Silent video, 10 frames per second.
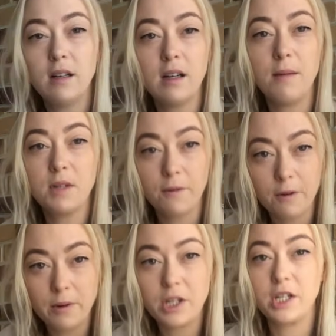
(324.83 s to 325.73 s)
come to
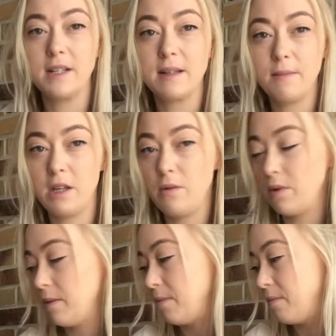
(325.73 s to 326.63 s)
fruition, something you
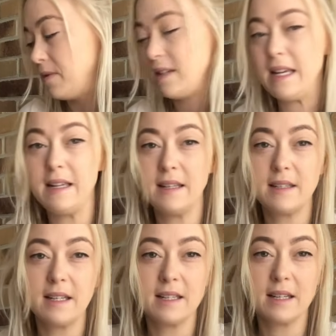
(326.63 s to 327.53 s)
want to see
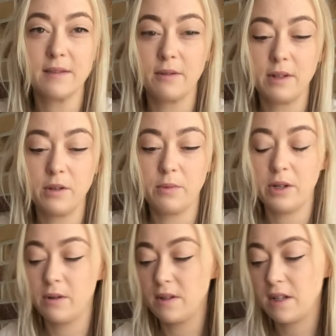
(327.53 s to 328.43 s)
successful in your world.